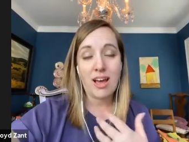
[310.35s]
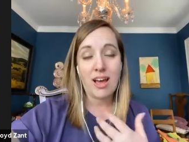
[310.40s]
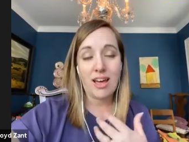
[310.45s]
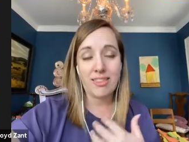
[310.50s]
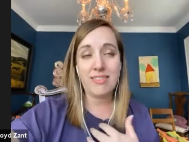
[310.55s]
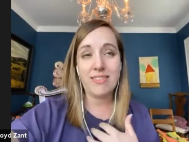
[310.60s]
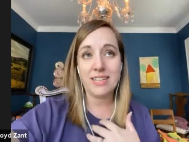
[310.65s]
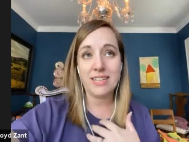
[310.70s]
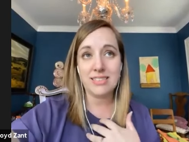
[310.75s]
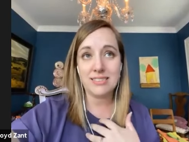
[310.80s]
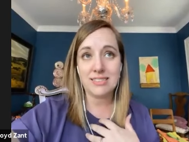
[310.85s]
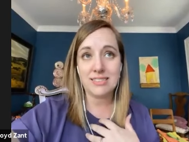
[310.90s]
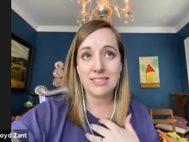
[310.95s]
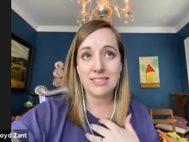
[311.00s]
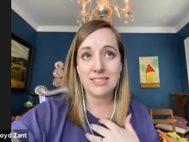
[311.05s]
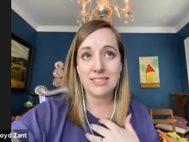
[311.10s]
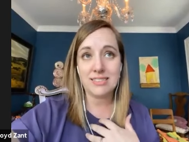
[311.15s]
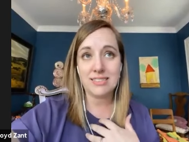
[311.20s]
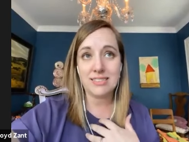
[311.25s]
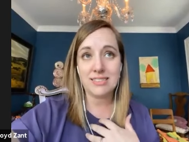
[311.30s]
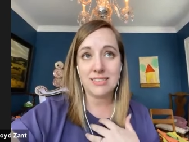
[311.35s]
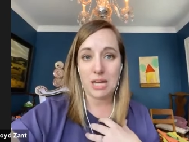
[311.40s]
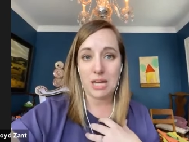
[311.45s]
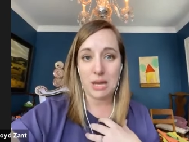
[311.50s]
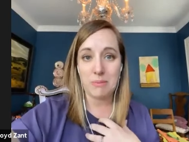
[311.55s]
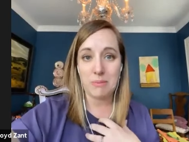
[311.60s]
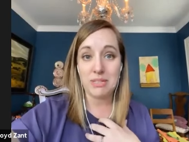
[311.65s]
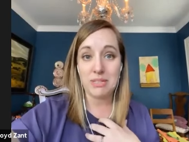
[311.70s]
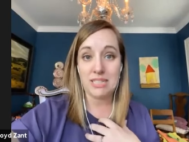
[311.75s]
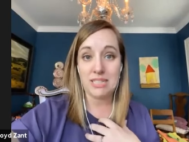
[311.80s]
I think that's actually going to
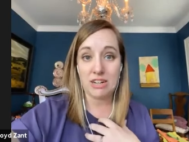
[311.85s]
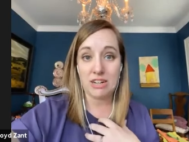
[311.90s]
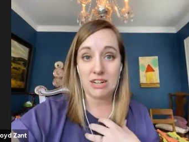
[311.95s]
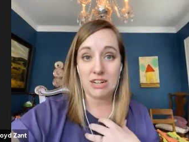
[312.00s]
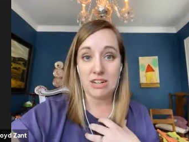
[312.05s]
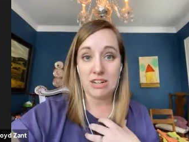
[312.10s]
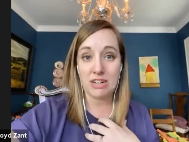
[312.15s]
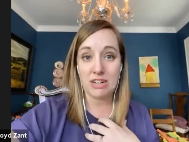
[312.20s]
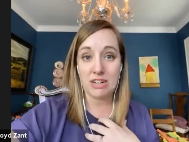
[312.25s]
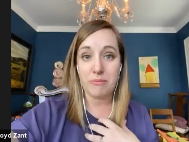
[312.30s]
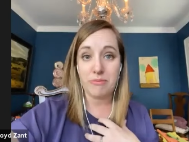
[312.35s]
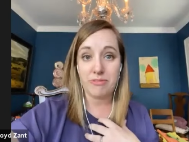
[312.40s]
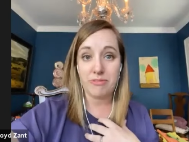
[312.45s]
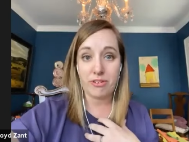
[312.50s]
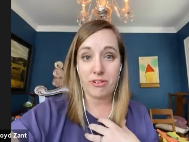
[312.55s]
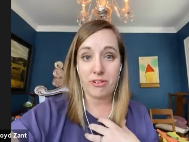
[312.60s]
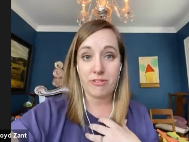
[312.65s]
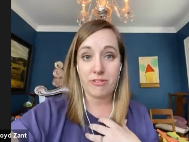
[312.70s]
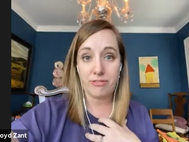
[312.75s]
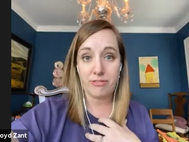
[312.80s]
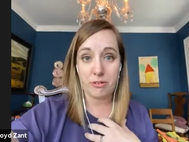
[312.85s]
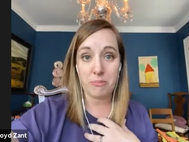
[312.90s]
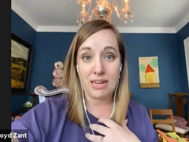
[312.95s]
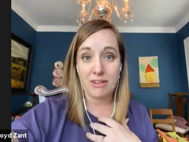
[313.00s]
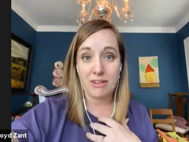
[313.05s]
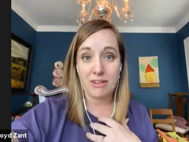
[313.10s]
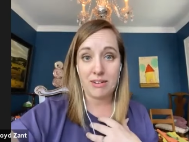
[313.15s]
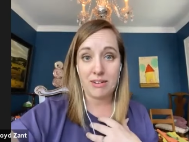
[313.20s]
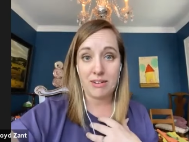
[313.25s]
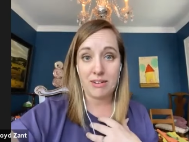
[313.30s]
become a sacred time for for
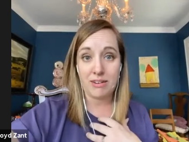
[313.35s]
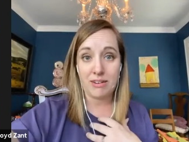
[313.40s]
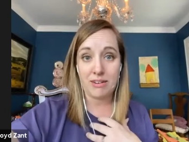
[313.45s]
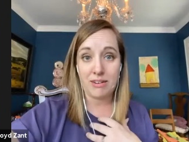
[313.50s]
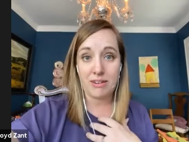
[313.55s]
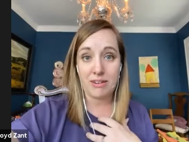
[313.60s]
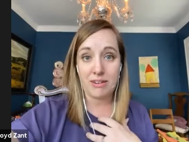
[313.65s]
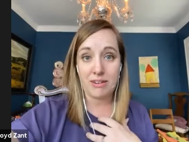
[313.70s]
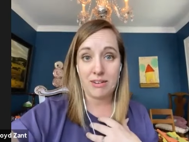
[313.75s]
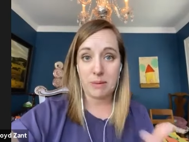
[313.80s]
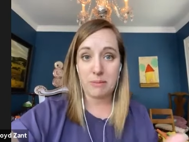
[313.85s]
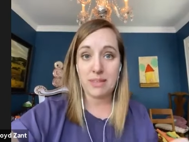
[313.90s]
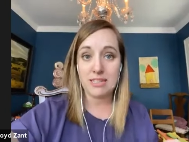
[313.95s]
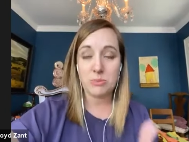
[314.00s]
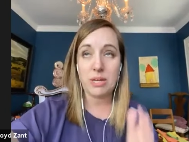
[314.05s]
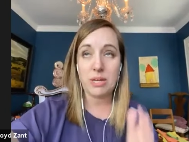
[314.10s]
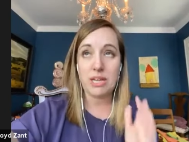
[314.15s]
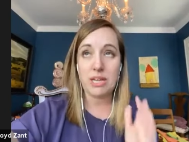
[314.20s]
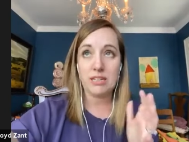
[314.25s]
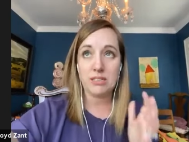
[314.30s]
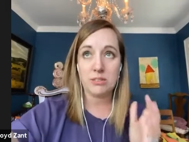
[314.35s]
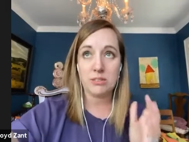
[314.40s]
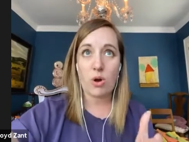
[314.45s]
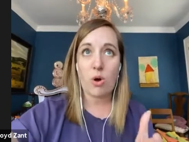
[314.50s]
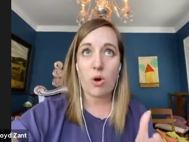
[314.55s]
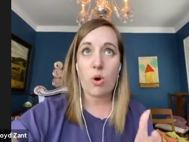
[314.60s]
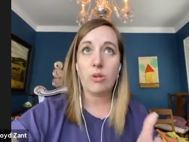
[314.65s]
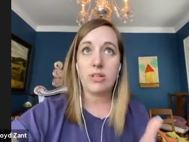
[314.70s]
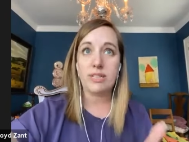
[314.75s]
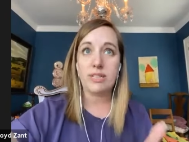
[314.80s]
me and for our family this week is
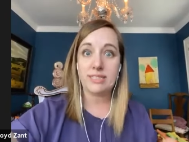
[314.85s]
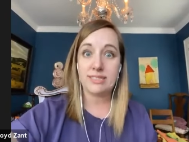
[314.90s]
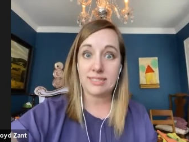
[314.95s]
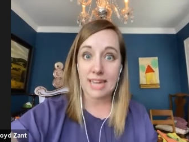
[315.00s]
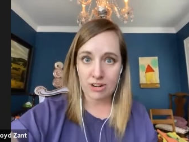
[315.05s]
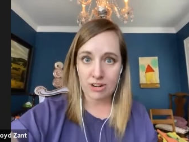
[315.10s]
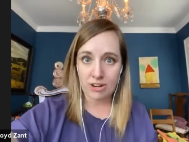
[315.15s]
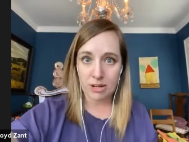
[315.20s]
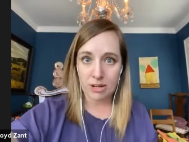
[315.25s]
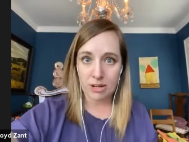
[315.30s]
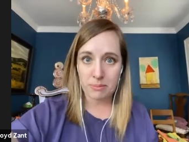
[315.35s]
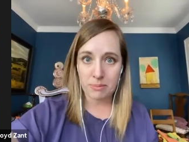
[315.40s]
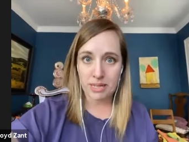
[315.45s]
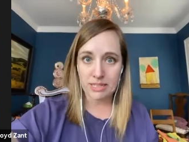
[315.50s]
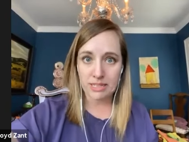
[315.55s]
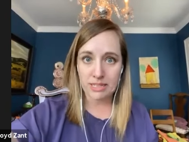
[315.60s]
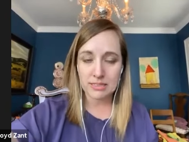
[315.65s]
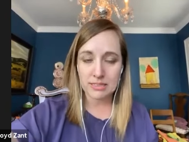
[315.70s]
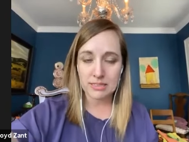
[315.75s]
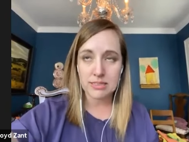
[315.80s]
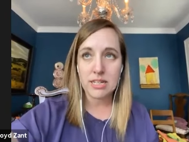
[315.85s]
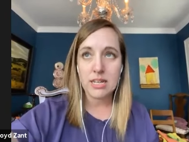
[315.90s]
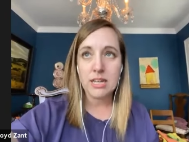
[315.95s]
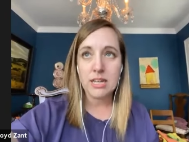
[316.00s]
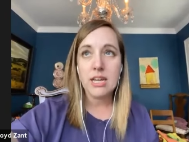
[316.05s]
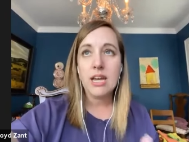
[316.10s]
what Holy Saturday means.